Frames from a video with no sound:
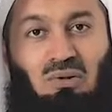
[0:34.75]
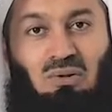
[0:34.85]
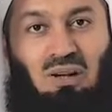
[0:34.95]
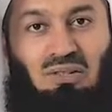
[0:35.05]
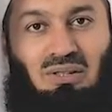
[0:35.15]
to
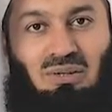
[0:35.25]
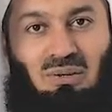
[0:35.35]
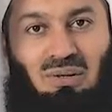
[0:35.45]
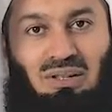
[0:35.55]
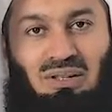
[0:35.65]
grant us
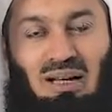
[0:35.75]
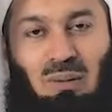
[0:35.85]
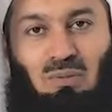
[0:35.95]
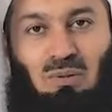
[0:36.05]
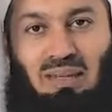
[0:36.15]
goodness
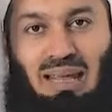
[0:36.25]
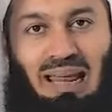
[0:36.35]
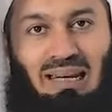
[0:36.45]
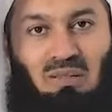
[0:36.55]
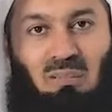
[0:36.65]
up to the
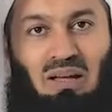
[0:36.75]
end.